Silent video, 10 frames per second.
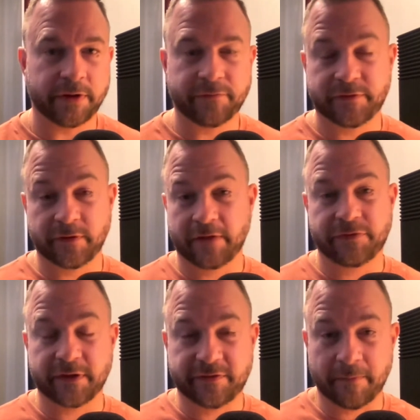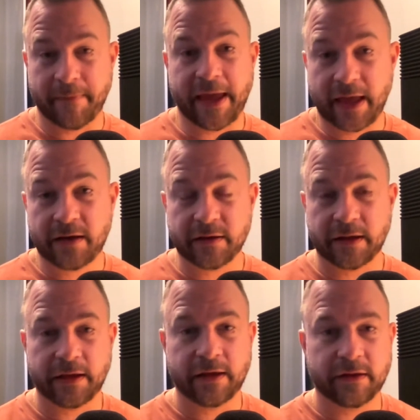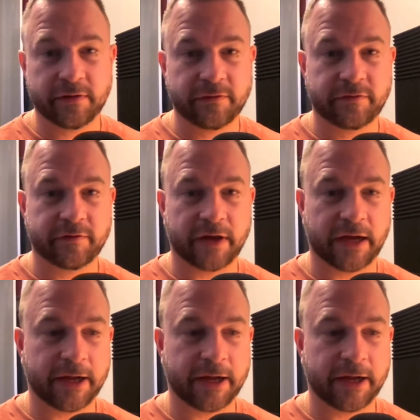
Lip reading: And if the demand is